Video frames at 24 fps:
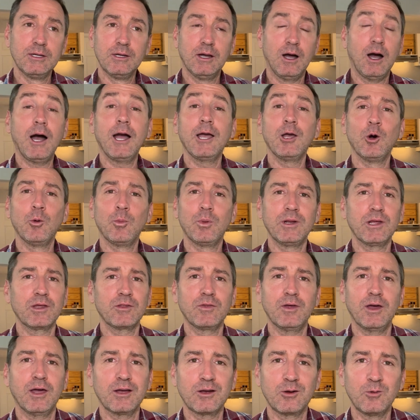eye-opening
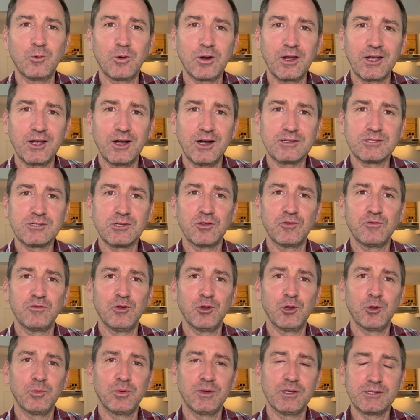thing when I got to the
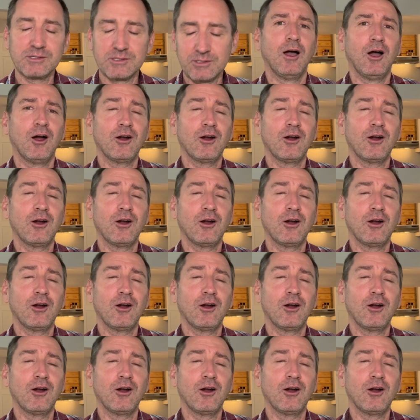Philippines.